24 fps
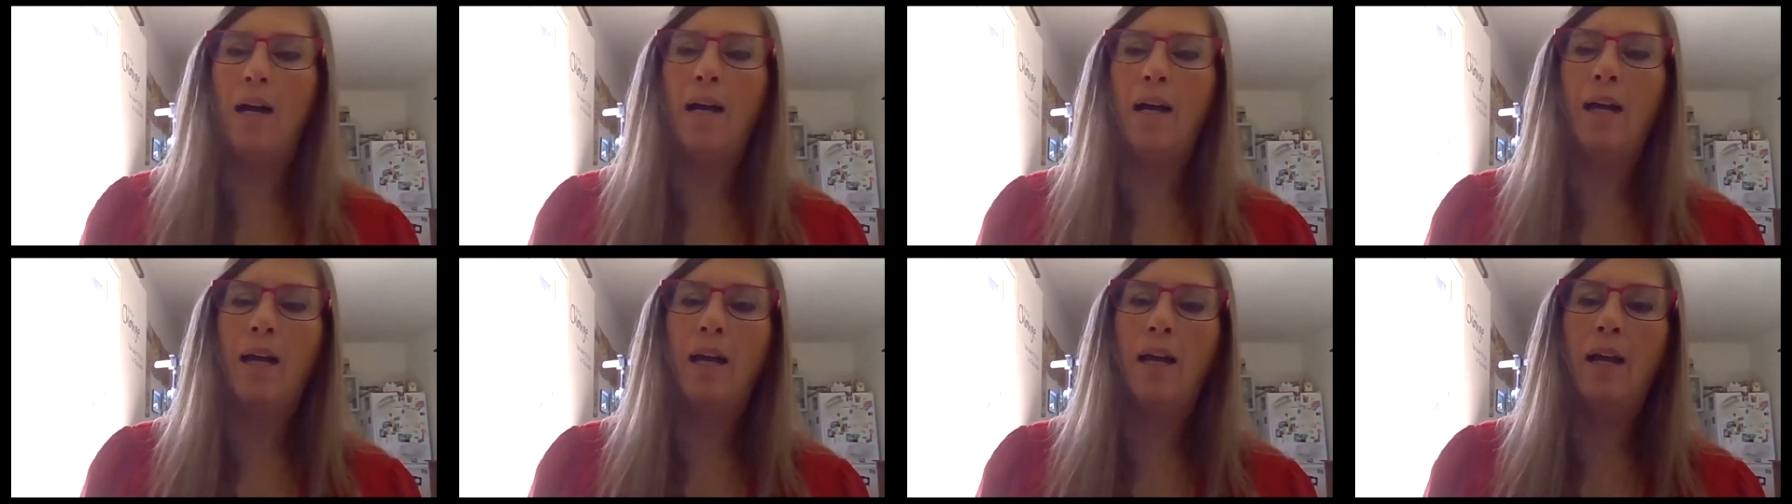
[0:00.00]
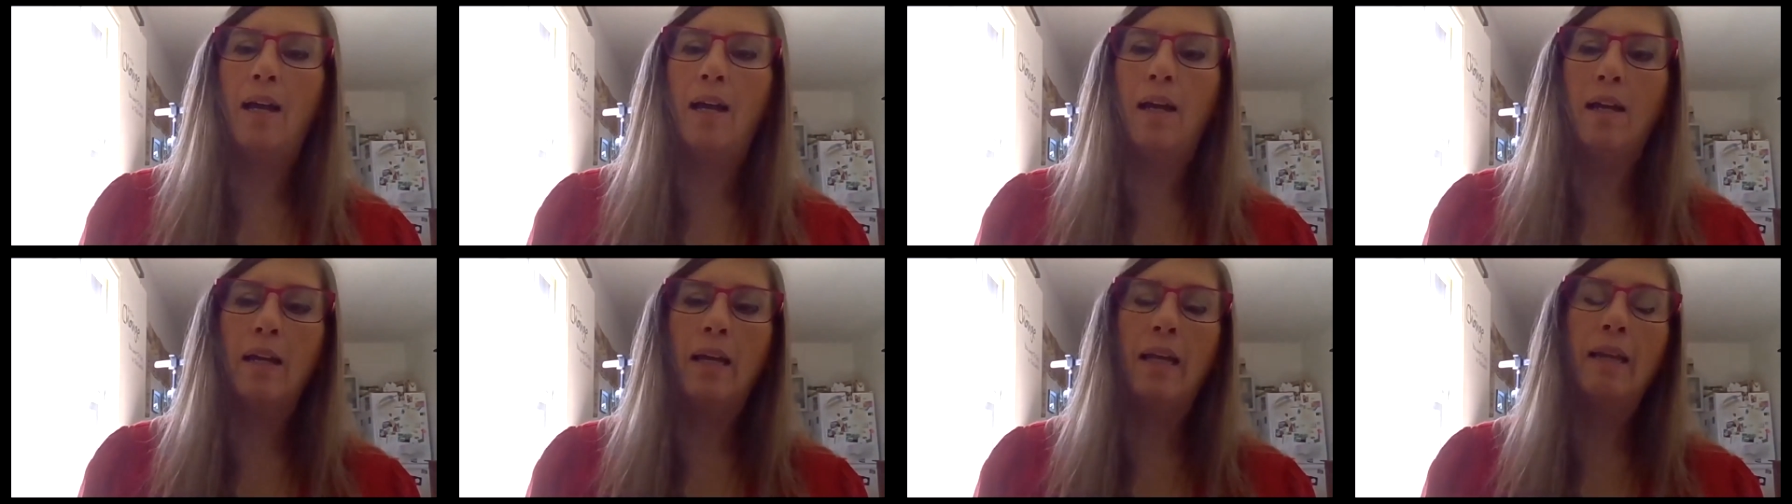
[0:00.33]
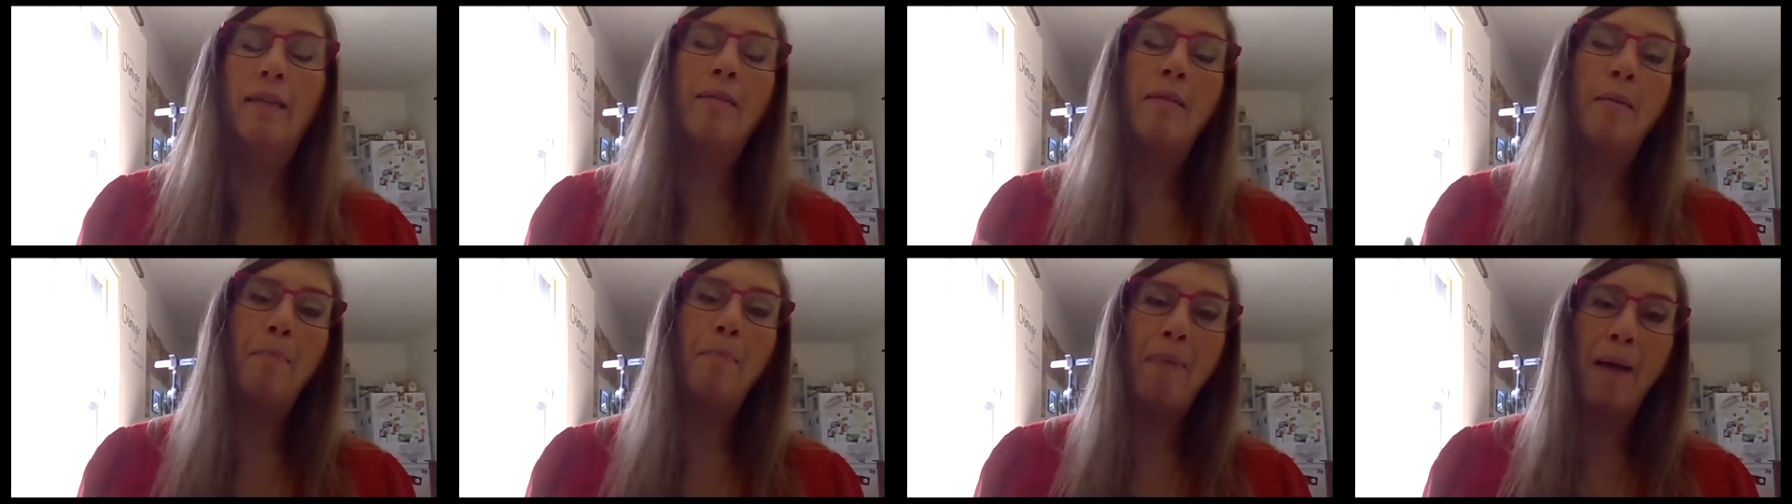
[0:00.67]

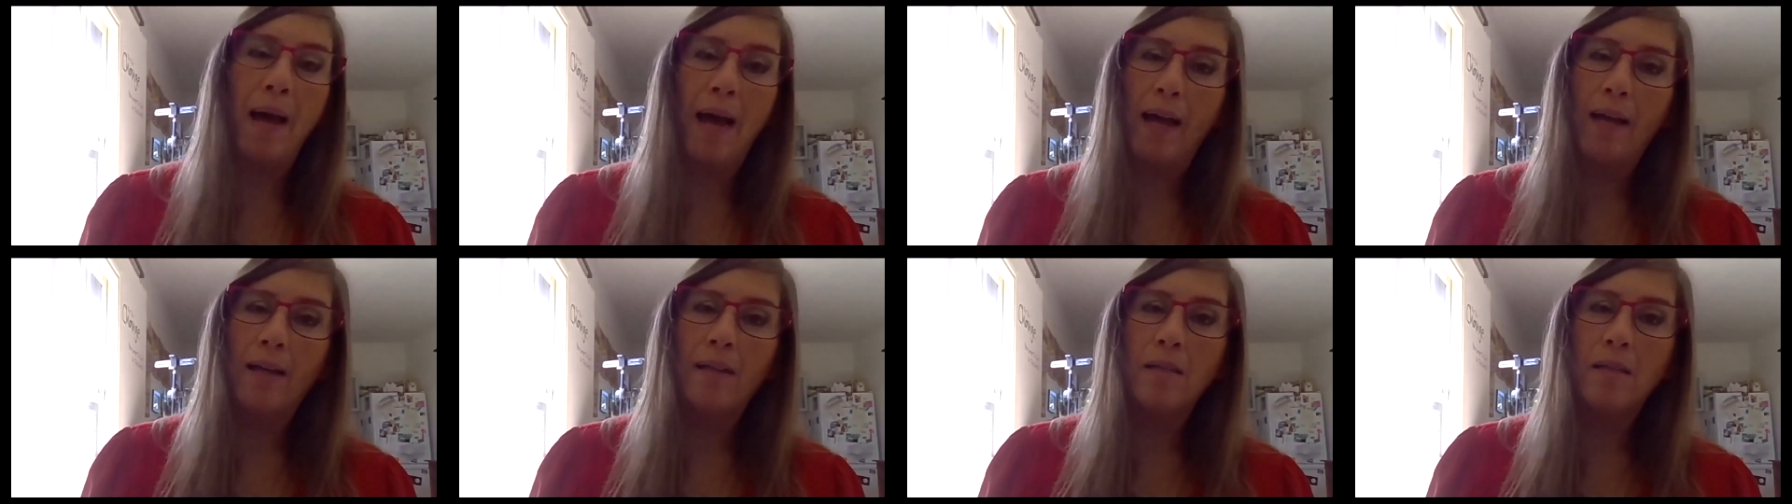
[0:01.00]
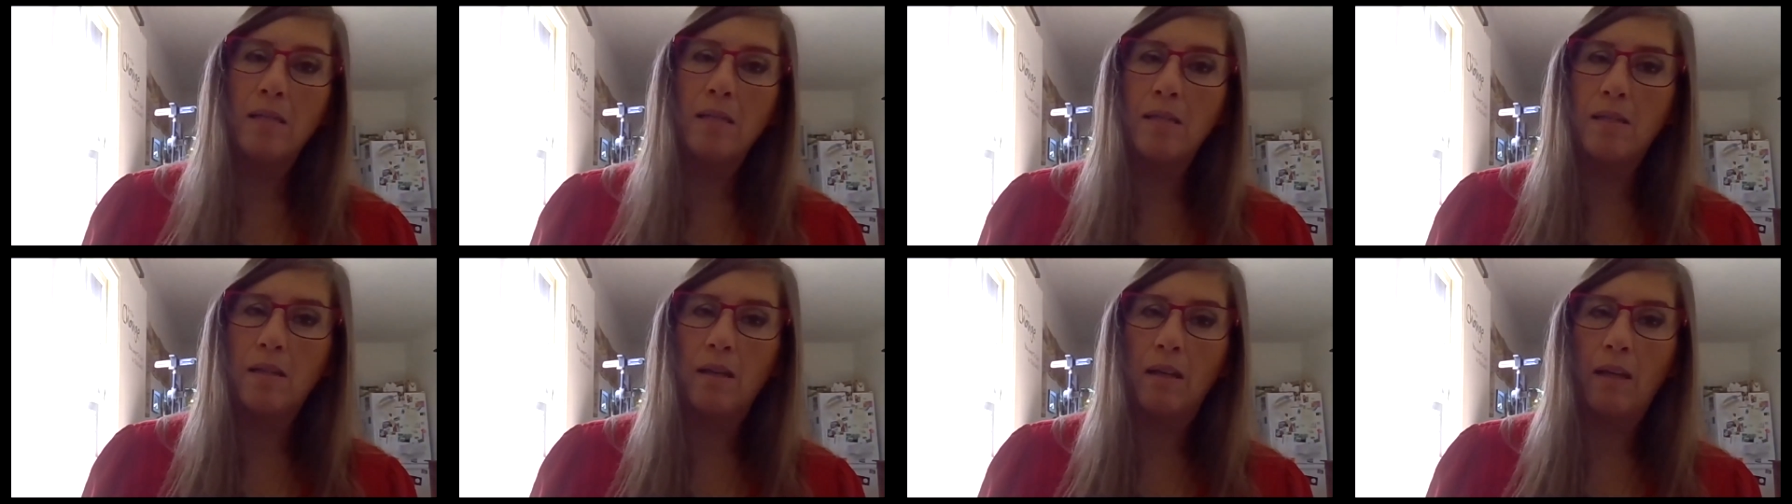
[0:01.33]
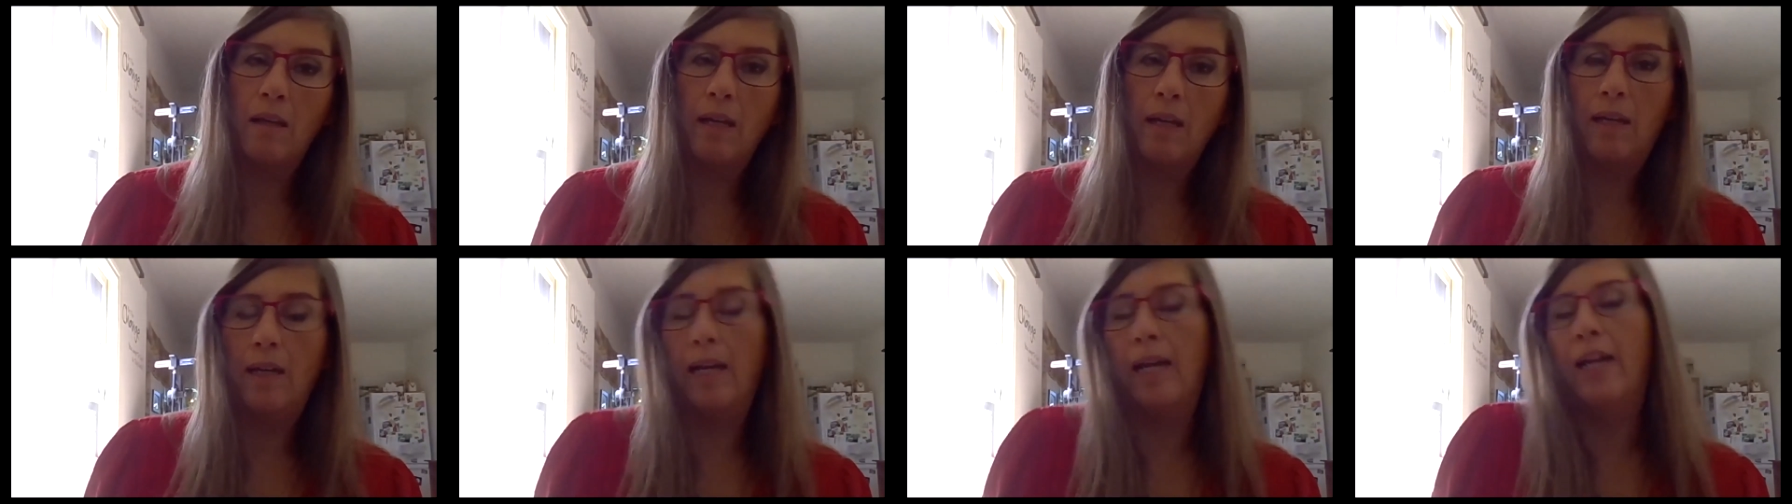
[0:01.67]
it depends in